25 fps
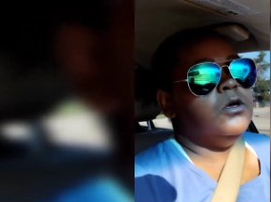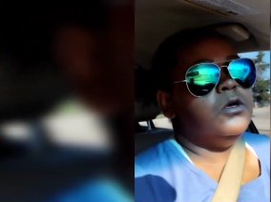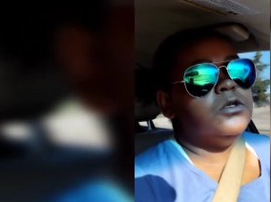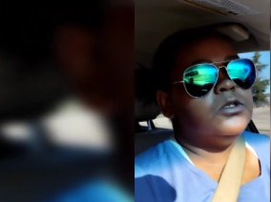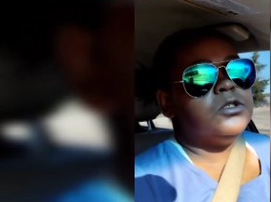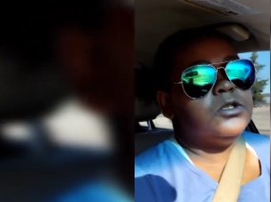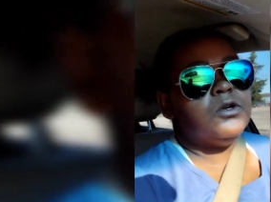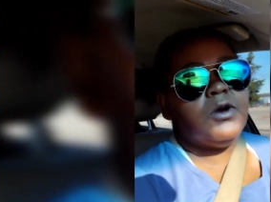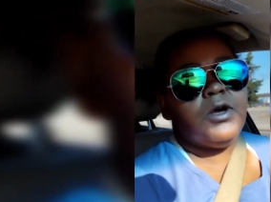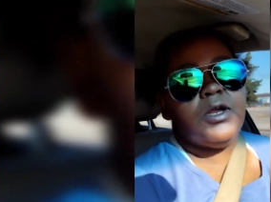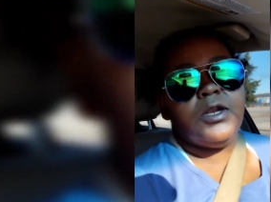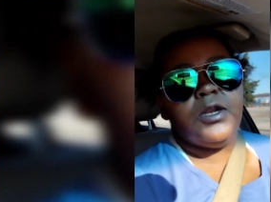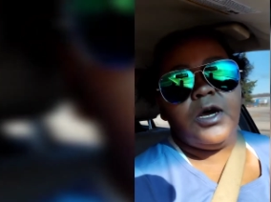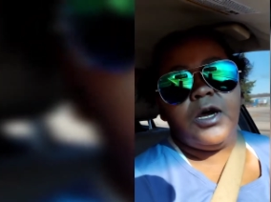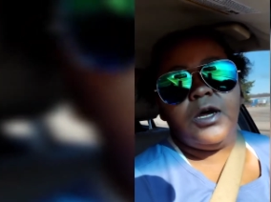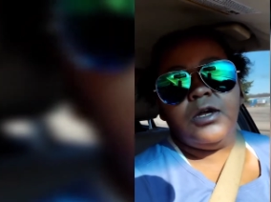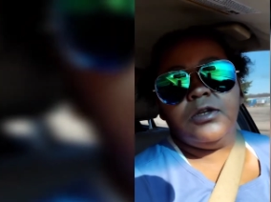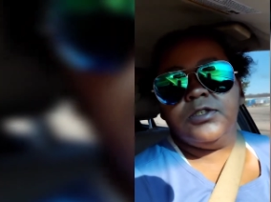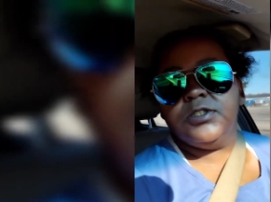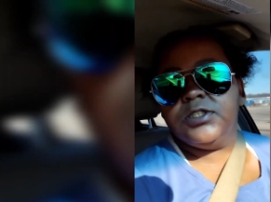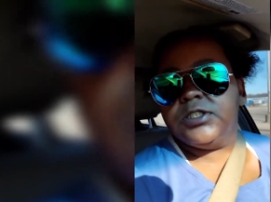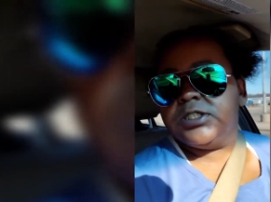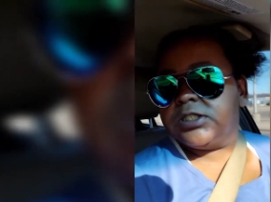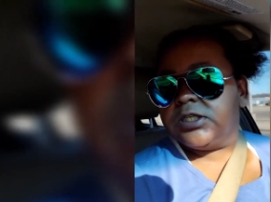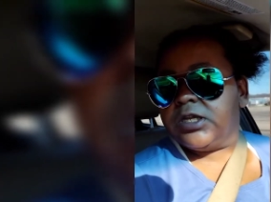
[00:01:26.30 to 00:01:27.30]
So out of all
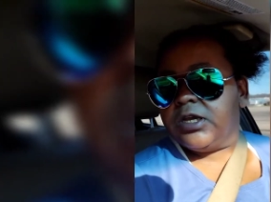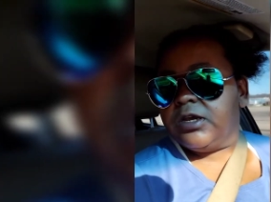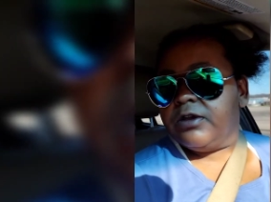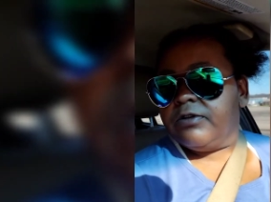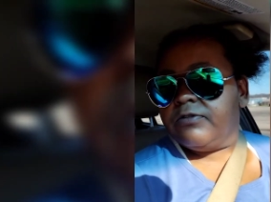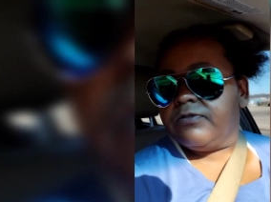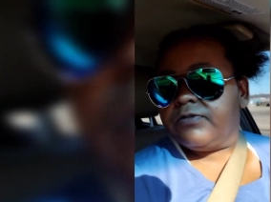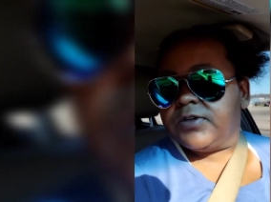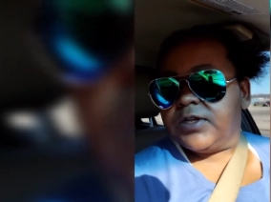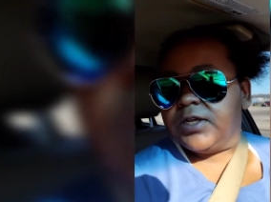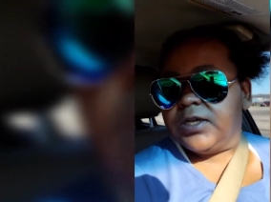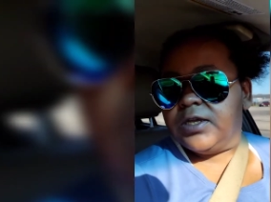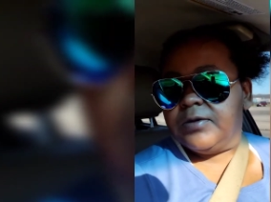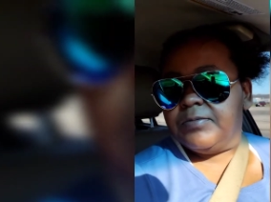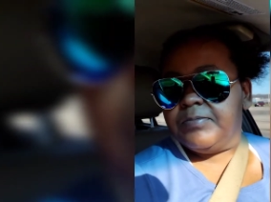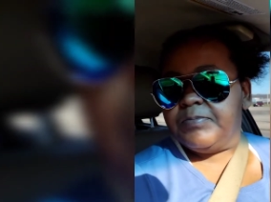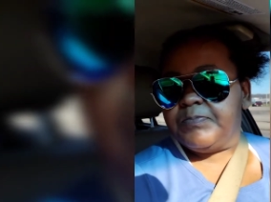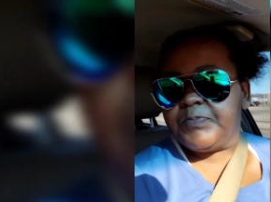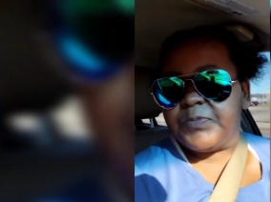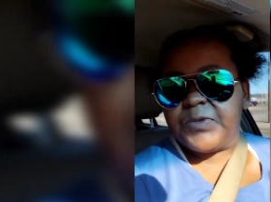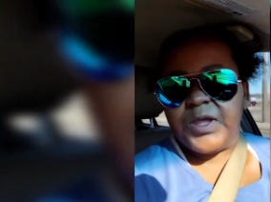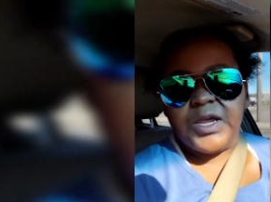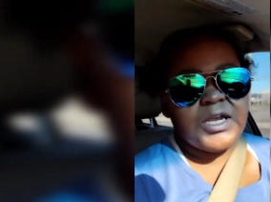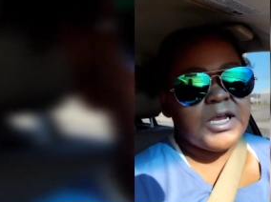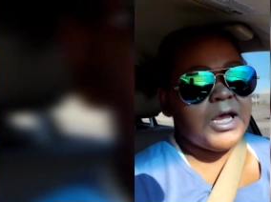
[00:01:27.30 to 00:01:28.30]
this stuff that
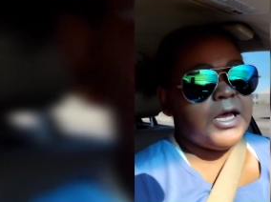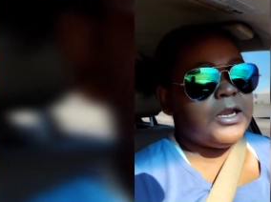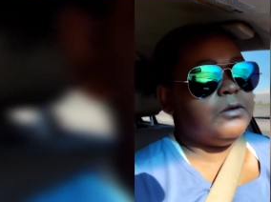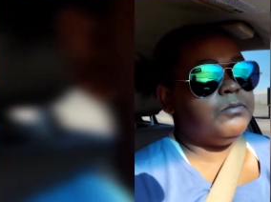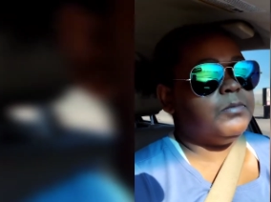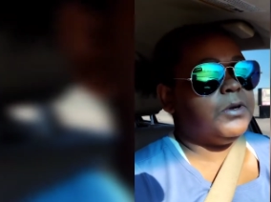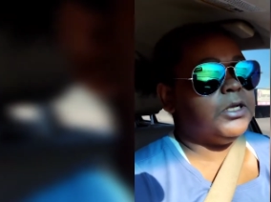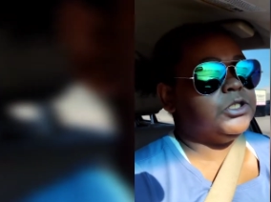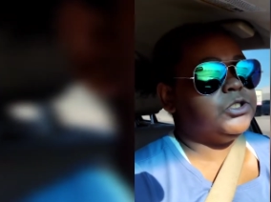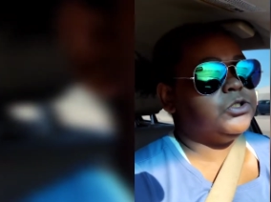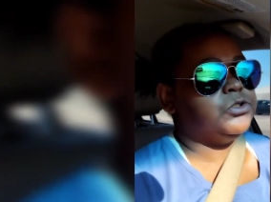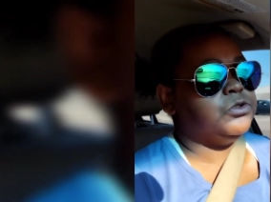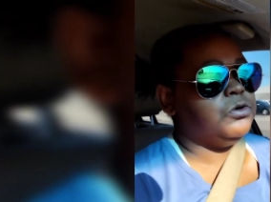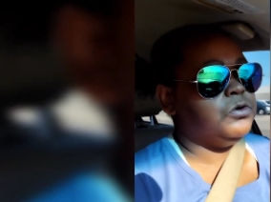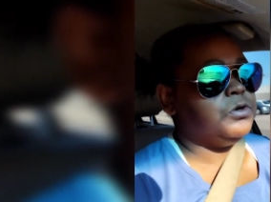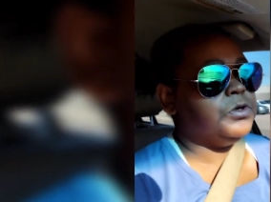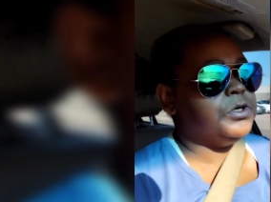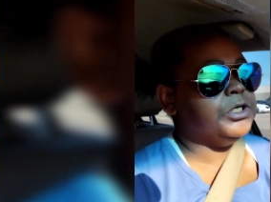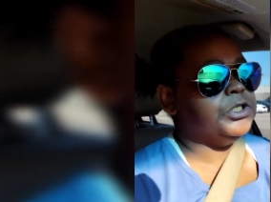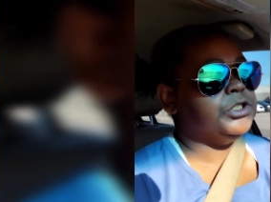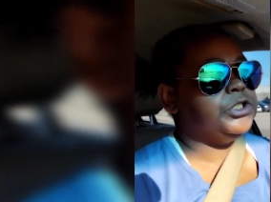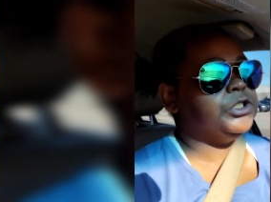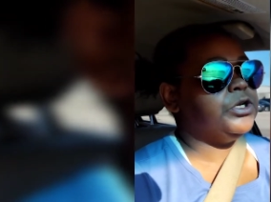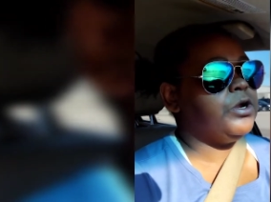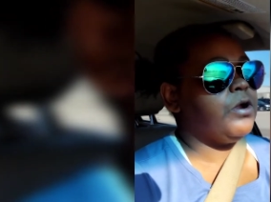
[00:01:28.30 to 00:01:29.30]
I got in my
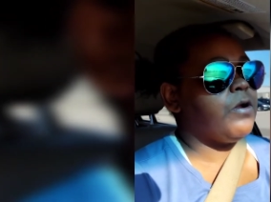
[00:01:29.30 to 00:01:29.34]
storage,